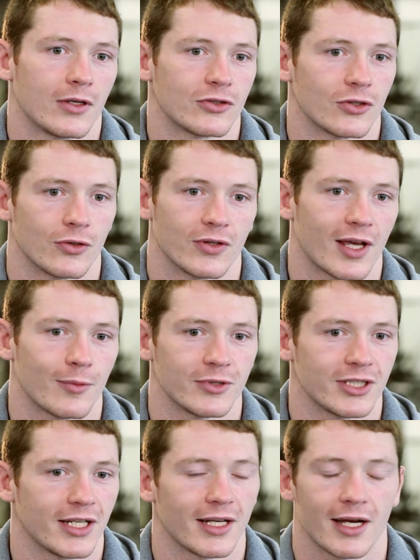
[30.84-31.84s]
So that
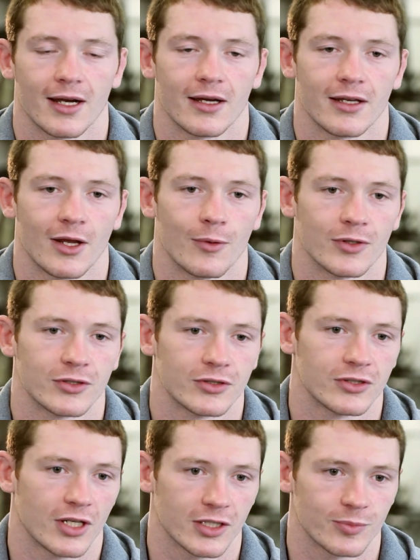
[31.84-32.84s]
was it. I
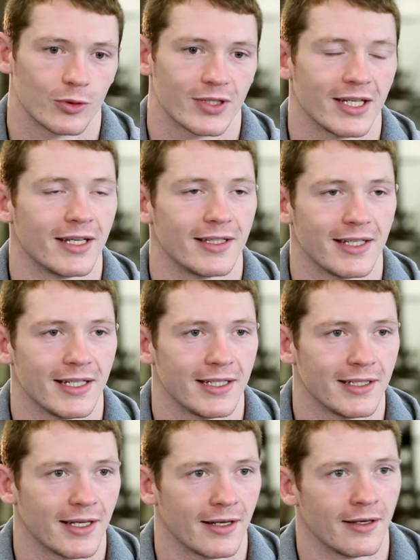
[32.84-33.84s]
spoke to Ian
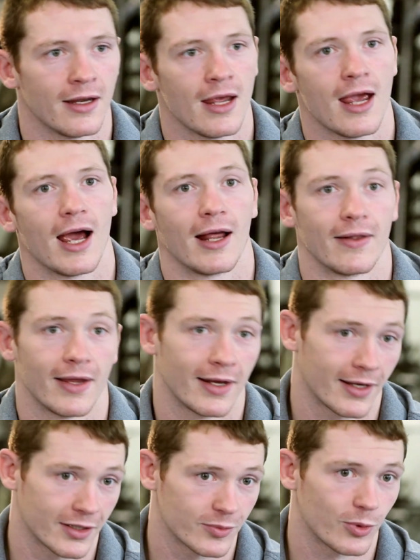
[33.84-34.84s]
Dean, and
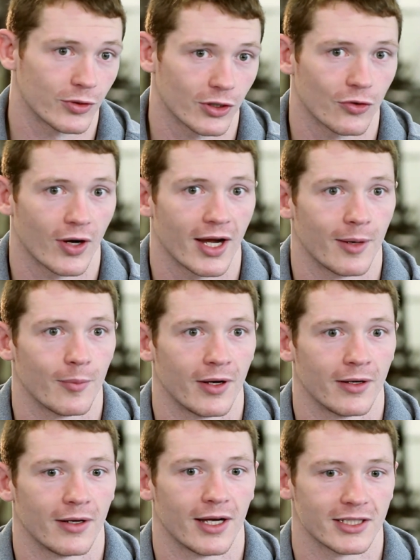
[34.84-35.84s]
then I spoke to Graham,
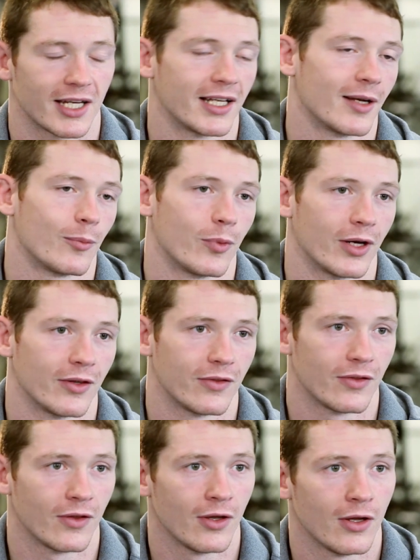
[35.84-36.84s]
and I signed up
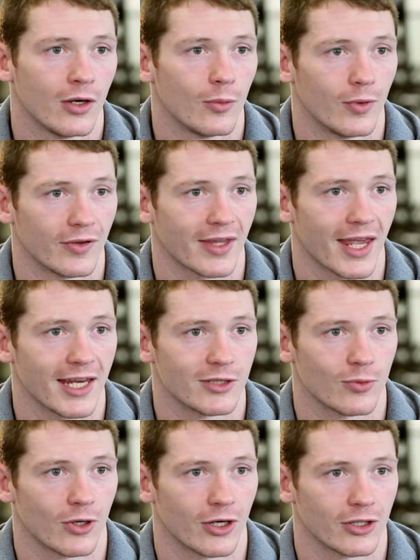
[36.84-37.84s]
with Cage
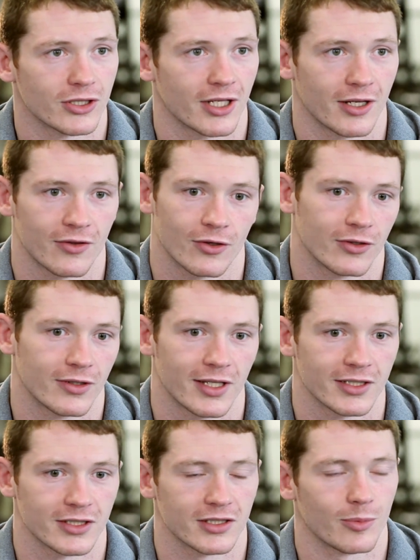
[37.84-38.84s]
Warriors, and I thought
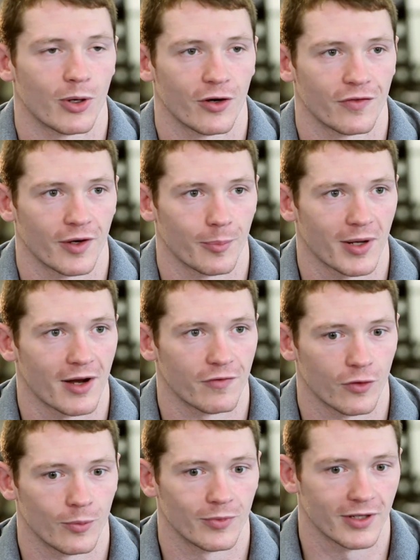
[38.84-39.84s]
this is the perfect
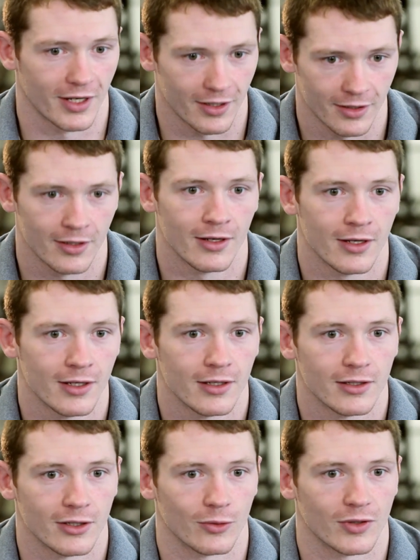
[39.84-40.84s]
platform to,
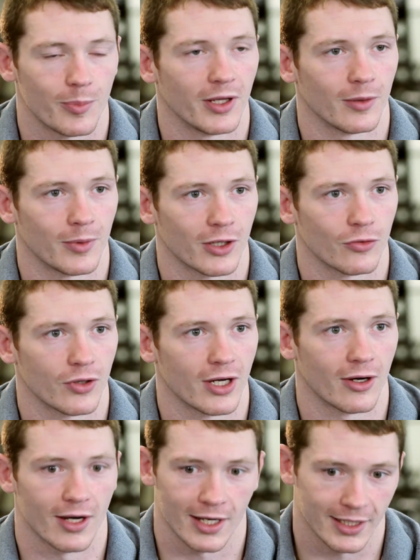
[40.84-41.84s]
to build my
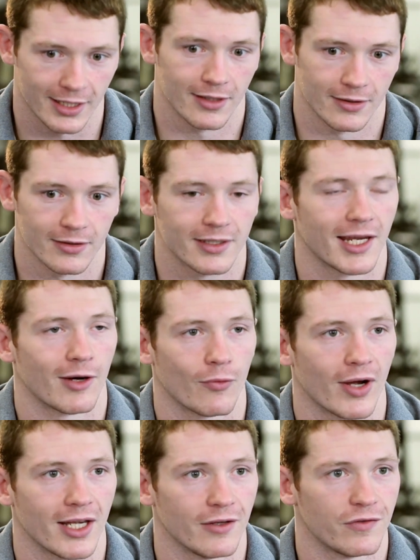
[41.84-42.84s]
career and get
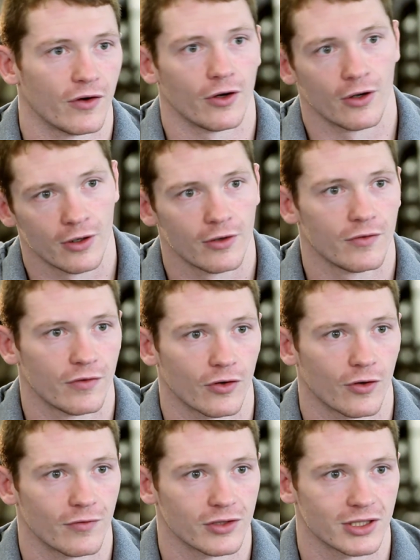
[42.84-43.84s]
ready for
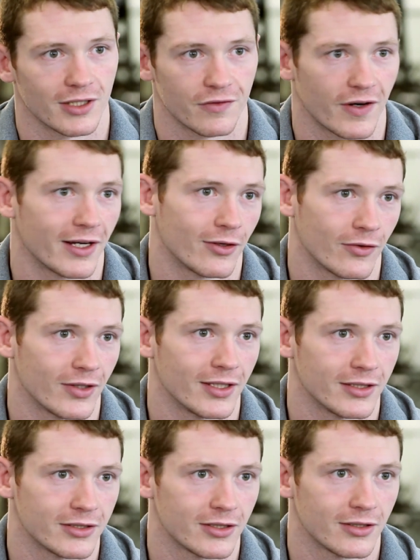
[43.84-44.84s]
obviously fighting on
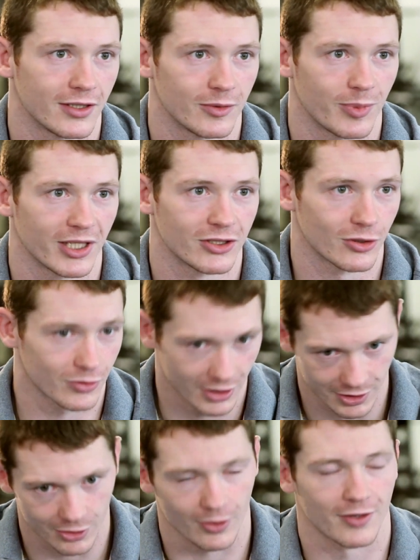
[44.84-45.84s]
these big shows
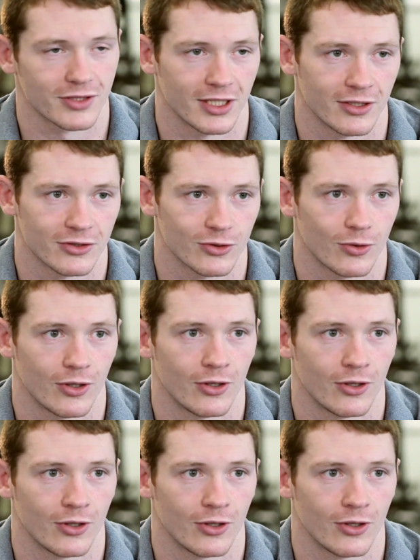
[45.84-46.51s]
like the UFC and so